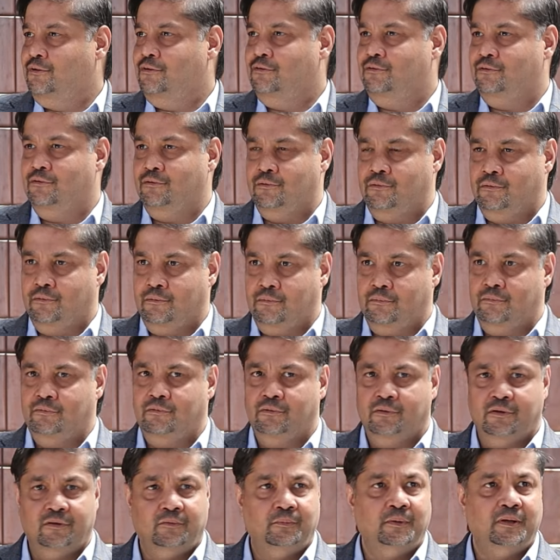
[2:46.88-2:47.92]
So
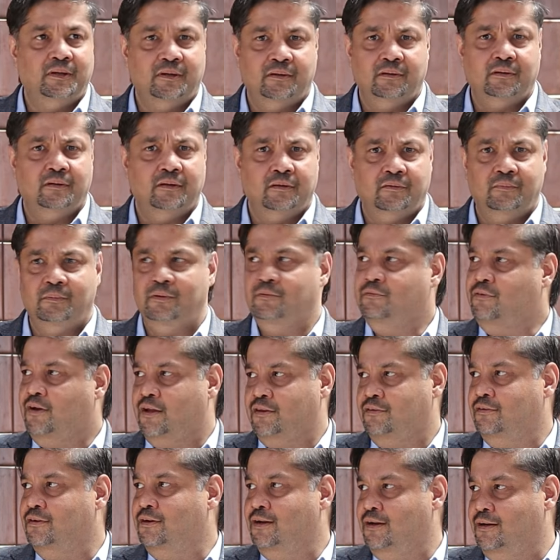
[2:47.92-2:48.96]
it's been
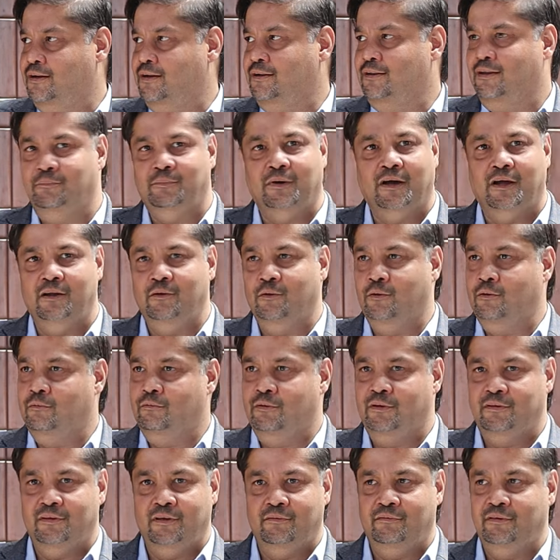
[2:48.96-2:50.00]
fascinating. Nepal,
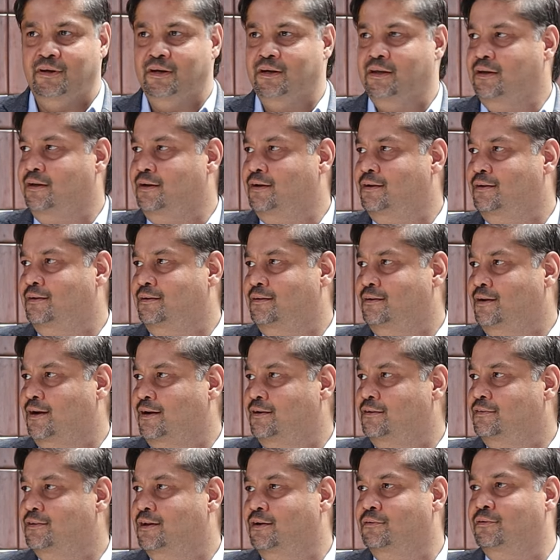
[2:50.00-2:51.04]
always every day I
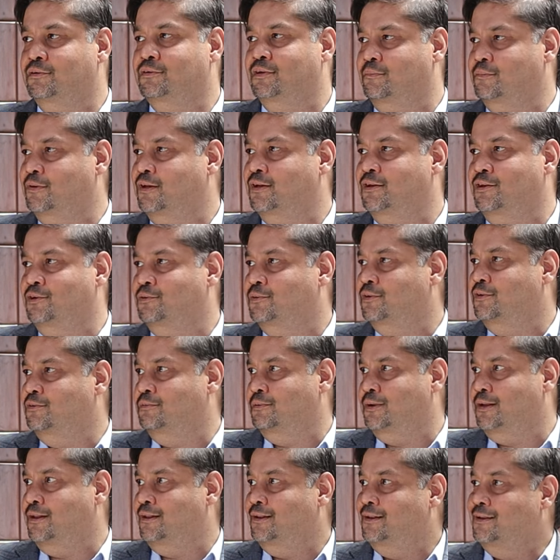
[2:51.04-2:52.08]
discover something new as
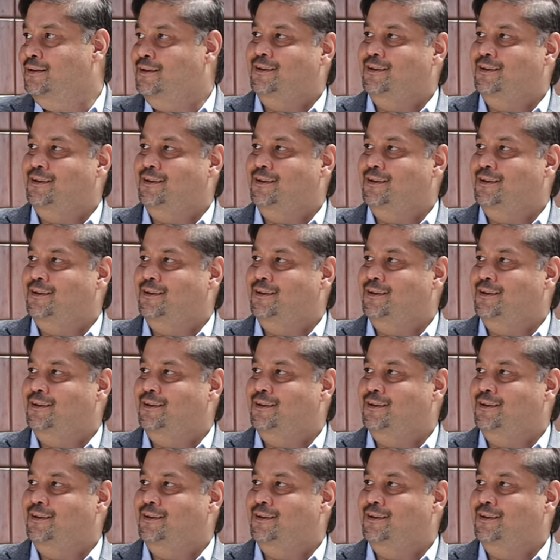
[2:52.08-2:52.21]
well.